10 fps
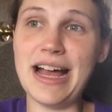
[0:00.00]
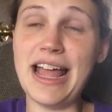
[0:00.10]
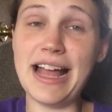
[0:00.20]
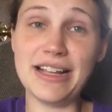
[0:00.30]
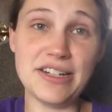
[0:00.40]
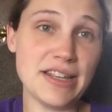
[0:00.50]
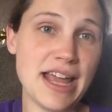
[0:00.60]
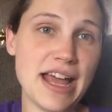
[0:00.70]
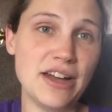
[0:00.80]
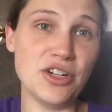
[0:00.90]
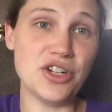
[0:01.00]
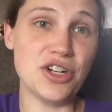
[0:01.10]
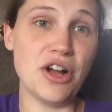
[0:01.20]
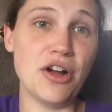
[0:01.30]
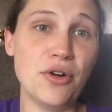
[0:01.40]
I actually had a
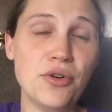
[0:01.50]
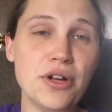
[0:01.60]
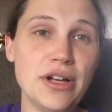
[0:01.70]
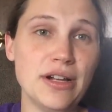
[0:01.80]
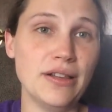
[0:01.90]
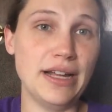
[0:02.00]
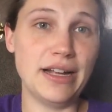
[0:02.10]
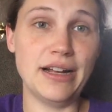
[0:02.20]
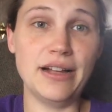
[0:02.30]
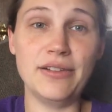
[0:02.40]
show, like